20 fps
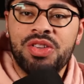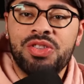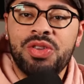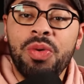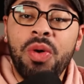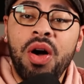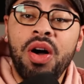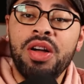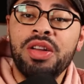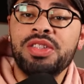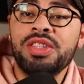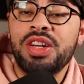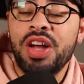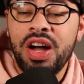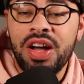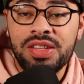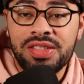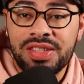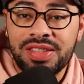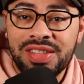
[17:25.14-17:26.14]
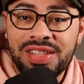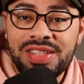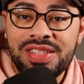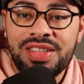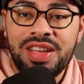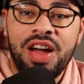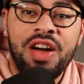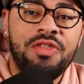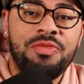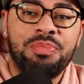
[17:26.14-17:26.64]
So, on God's
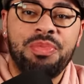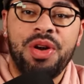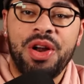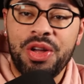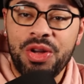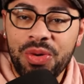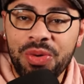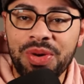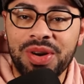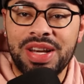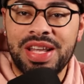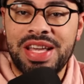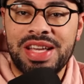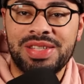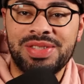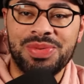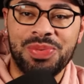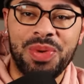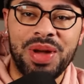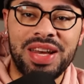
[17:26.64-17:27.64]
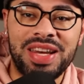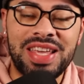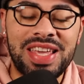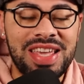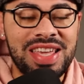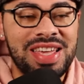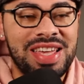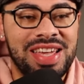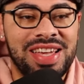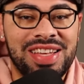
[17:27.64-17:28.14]
list of priorities when
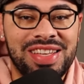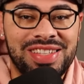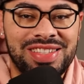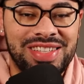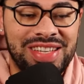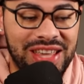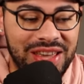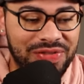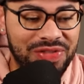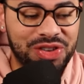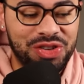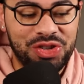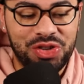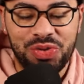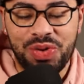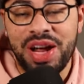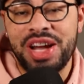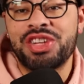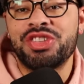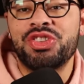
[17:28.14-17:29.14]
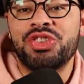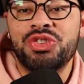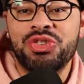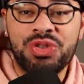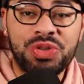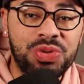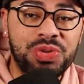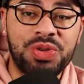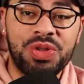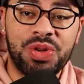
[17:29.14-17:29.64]
He is giving direction
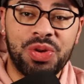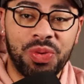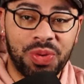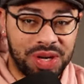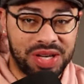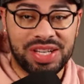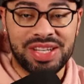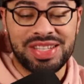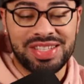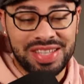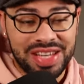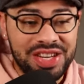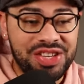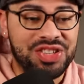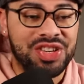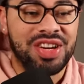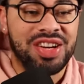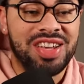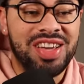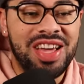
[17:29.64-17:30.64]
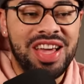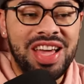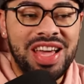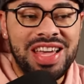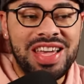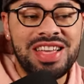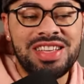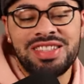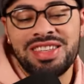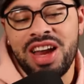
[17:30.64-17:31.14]
to the organization,
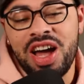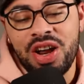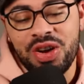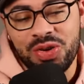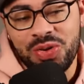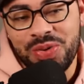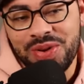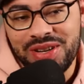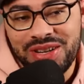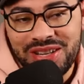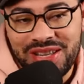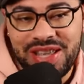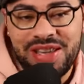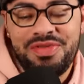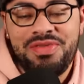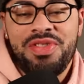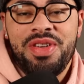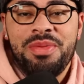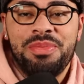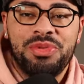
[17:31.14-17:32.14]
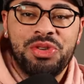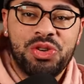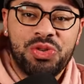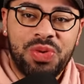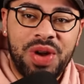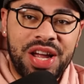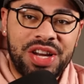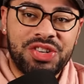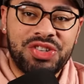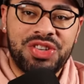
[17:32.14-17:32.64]
He's not going to give them
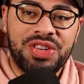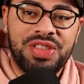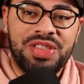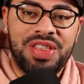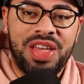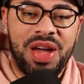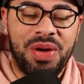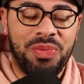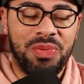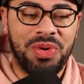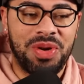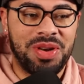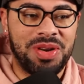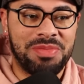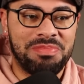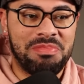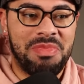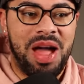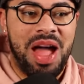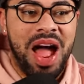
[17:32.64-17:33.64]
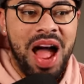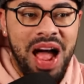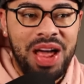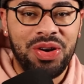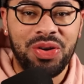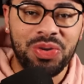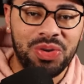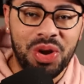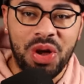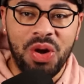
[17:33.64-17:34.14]
direction that would
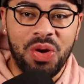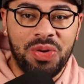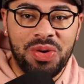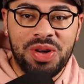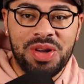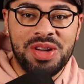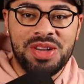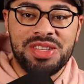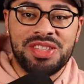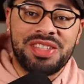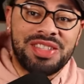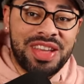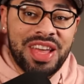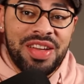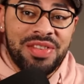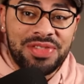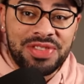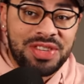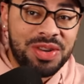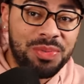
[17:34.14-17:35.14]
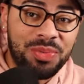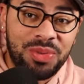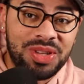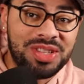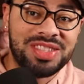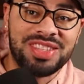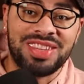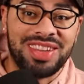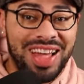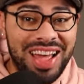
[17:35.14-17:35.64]
I don't know, save
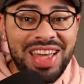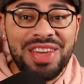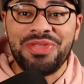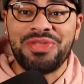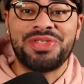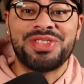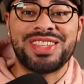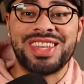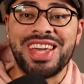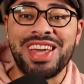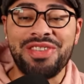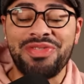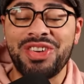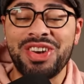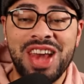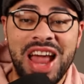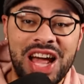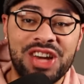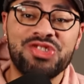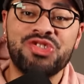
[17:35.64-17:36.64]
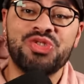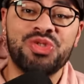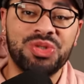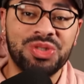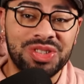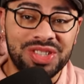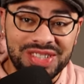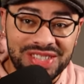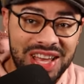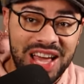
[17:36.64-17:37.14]
someone's life, say if a
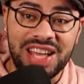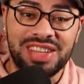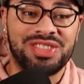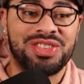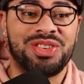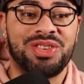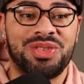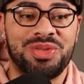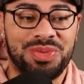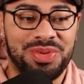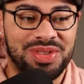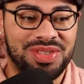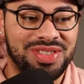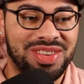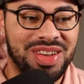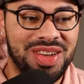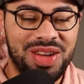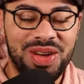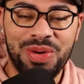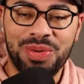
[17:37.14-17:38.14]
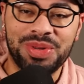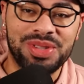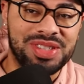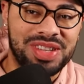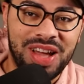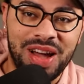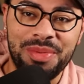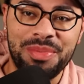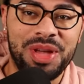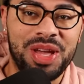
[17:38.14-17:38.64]
natural disaster was was
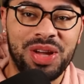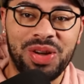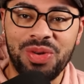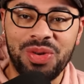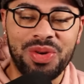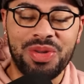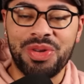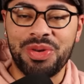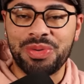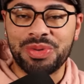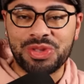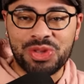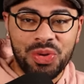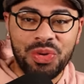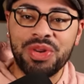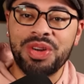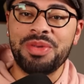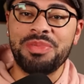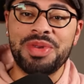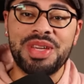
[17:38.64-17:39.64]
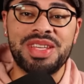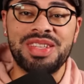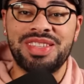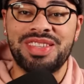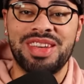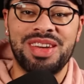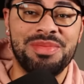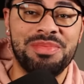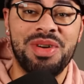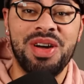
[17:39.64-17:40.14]
coming or there was going to be
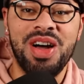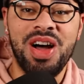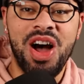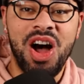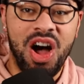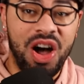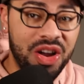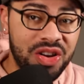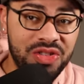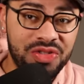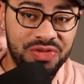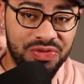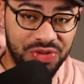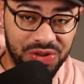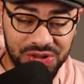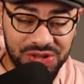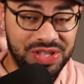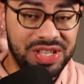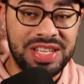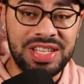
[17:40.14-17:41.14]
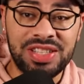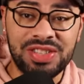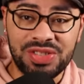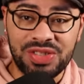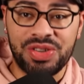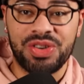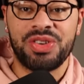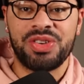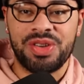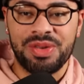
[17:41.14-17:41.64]
some unforeseen
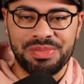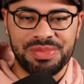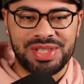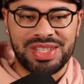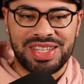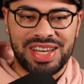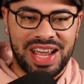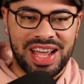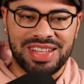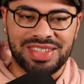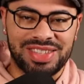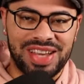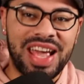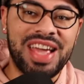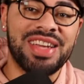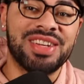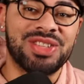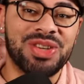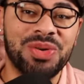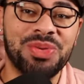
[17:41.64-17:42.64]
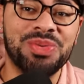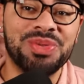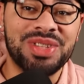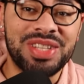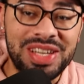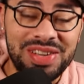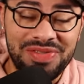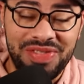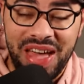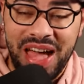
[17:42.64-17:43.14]
circumstance. Hey, don't
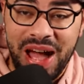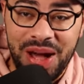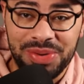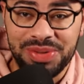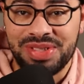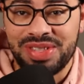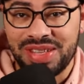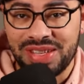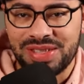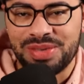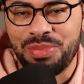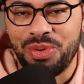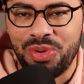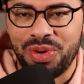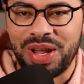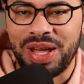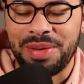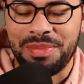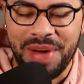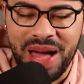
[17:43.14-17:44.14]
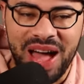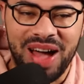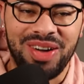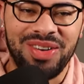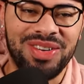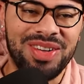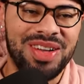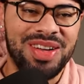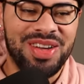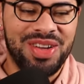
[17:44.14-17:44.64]
leave the house this morning,
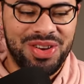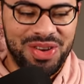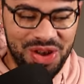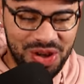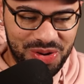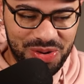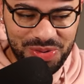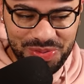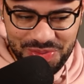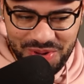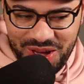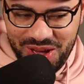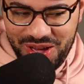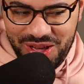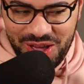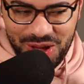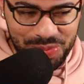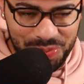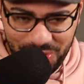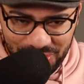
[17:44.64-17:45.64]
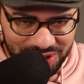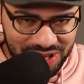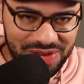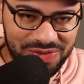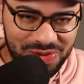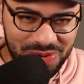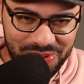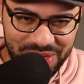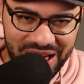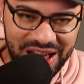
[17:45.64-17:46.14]
pal. No, he won't
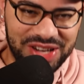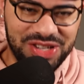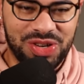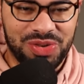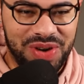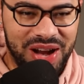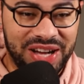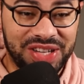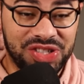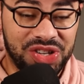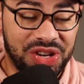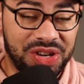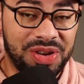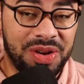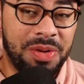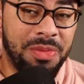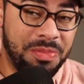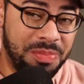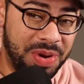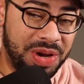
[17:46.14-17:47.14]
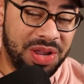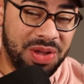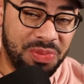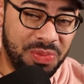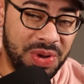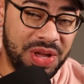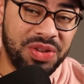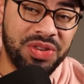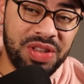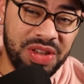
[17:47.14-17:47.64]
give you that direction, but he
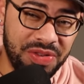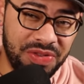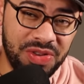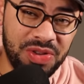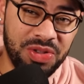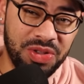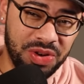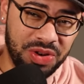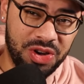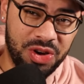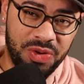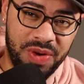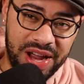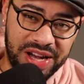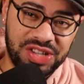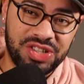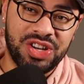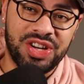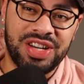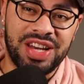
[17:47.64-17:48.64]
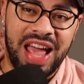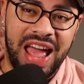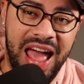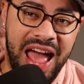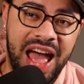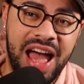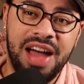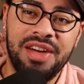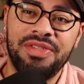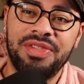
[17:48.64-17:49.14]
will give you the direction to
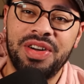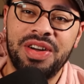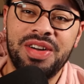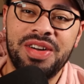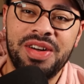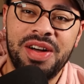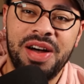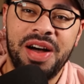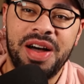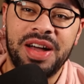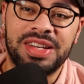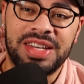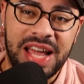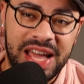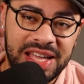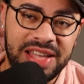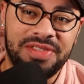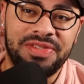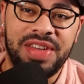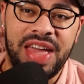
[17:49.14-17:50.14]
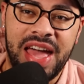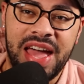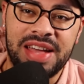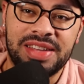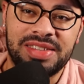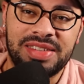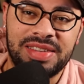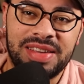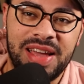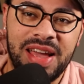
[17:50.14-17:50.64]
have a tank of
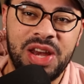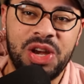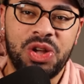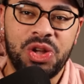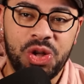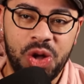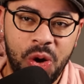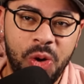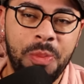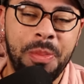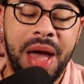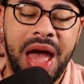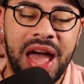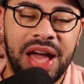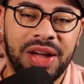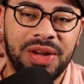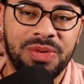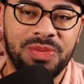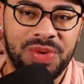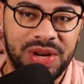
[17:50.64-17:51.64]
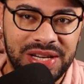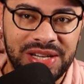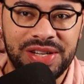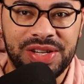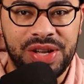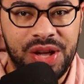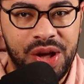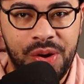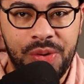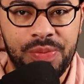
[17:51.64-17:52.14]
gas and a go bag ready
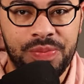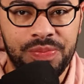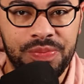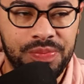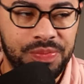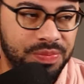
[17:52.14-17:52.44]
to go.